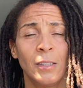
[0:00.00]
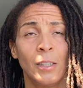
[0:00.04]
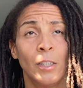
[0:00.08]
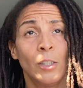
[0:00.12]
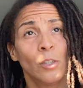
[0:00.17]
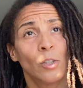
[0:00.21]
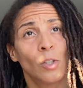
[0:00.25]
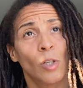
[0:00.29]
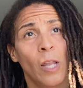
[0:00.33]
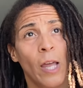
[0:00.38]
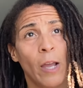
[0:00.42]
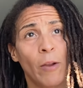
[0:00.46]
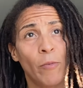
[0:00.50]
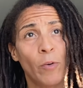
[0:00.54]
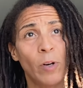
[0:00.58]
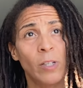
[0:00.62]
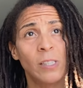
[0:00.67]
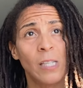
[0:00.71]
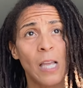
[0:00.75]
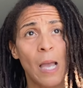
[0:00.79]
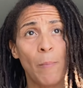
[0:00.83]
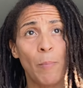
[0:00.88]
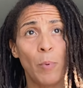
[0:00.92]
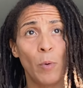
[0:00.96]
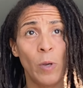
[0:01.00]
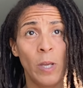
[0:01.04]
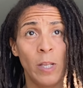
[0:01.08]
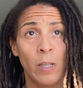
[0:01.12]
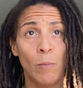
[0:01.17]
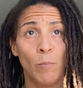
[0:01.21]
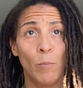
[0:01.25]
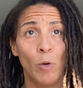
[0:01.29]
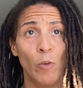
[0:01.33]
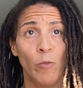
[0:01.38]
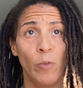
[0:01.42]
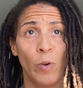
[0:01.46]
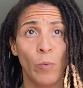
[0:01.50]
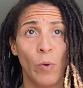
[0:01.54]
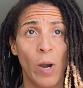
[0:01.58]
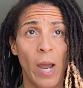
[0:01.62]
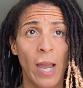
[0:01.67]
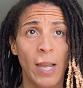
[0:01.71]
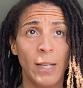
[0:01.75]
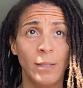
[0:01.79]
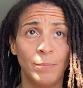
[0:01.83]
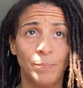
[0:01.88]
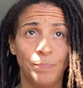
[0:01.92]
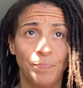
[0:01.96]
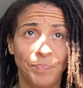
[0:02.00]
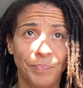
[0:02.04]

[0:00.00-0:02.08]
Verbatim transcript: So like, for example, in the movie, right?